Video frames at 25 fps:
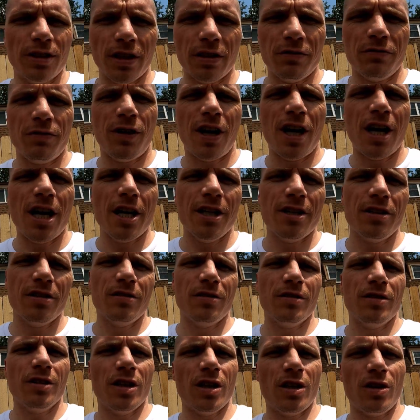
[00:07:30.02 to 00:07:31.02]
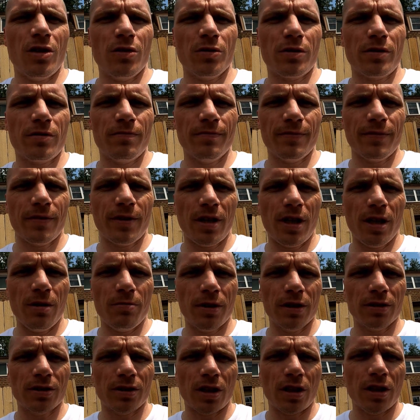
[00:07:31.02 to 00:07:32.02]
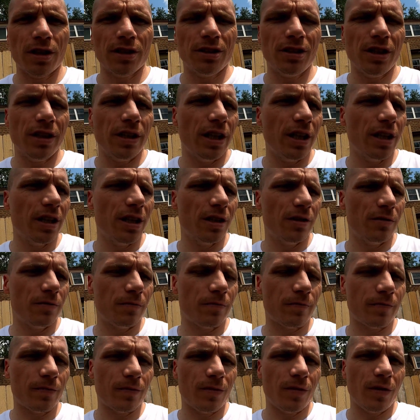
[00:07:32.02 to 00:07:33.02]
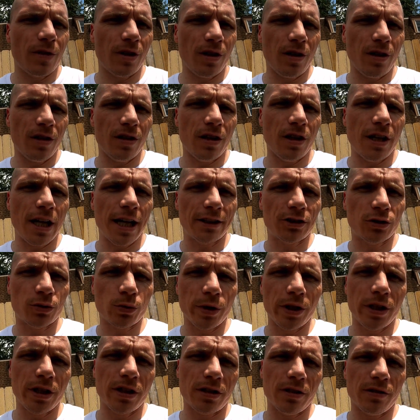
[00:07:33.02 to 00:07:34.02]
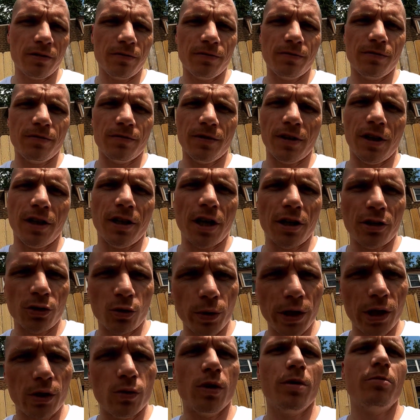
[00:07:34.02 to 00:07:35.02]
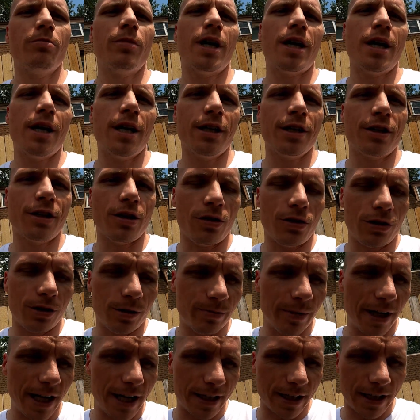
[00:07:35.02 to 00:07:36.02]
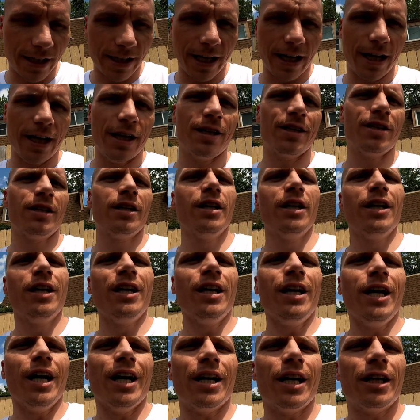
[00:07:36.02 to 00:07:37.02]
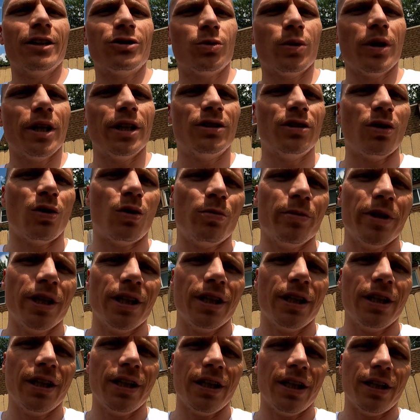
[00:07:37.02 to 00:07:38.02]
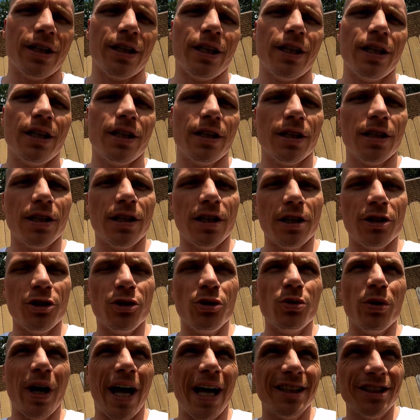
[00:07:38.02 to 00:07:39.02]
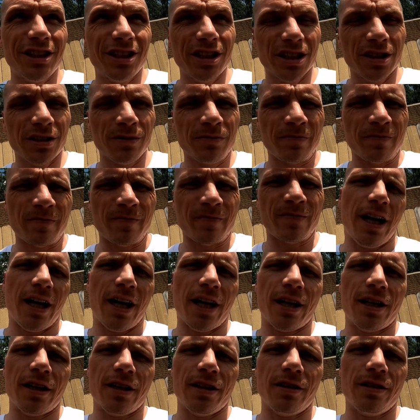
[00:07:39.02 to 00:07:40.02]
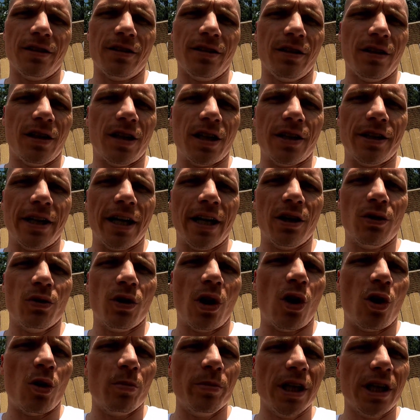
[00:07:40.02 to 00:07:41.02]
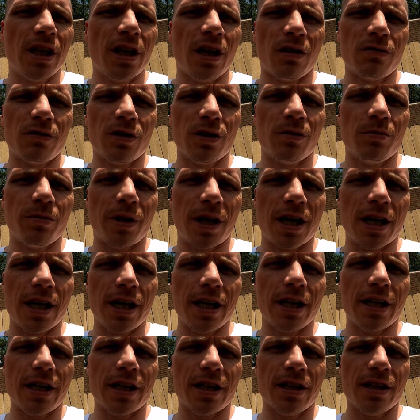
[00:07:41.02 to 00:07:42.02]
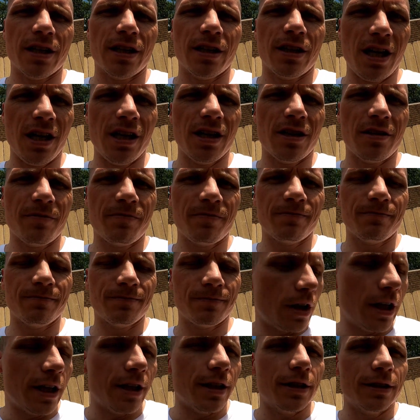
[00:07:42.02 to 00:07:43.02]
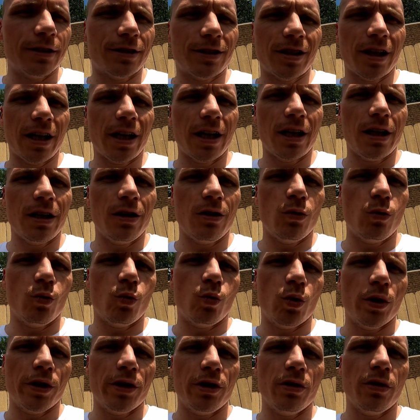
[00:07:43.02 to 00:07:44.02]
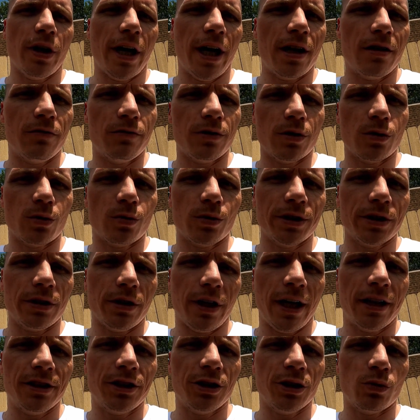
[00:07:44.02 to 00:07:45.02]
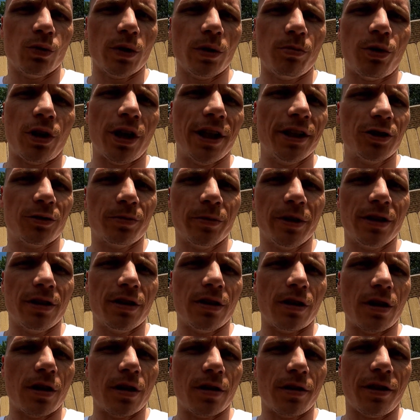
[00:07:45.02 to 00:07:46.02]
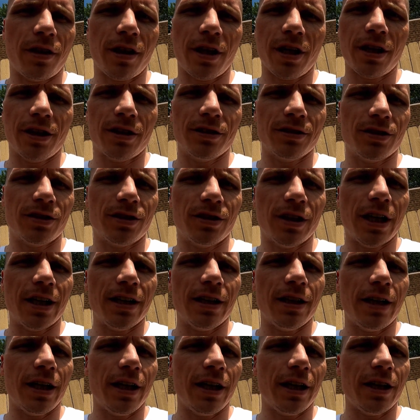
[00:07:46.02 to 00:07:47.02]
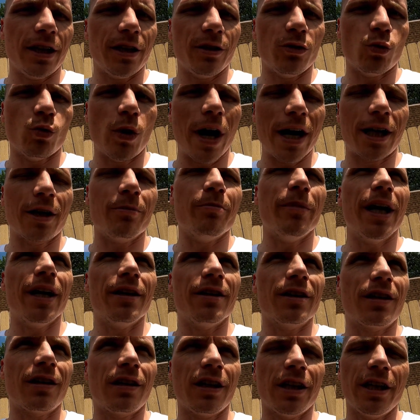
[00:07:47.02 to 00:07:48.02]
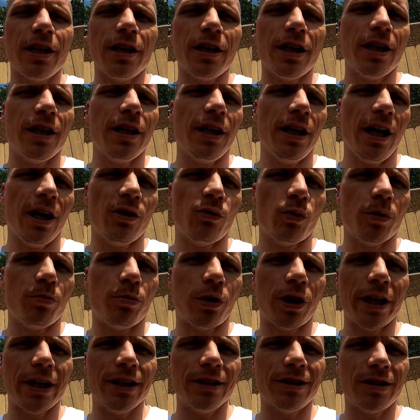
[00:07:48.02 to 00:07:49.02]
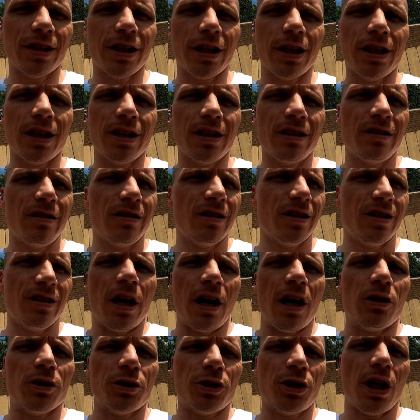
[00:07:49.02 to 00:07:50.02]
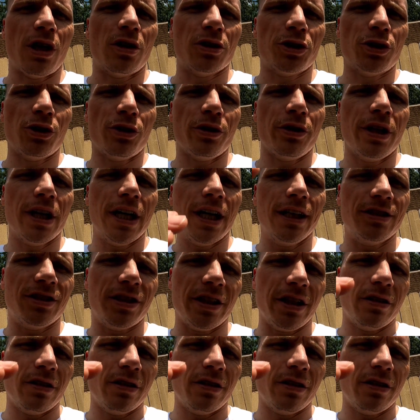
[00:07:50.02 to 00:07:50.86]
said, fine, you know, keep it as long as you need it. The next week, another week went by. I called them back again, and that's when they told me it needed a new engine, and that it would all be covered by Kia. They did say when you have a engine replacement, there are things that they recommend cleaning and replacing, and I'll show you guys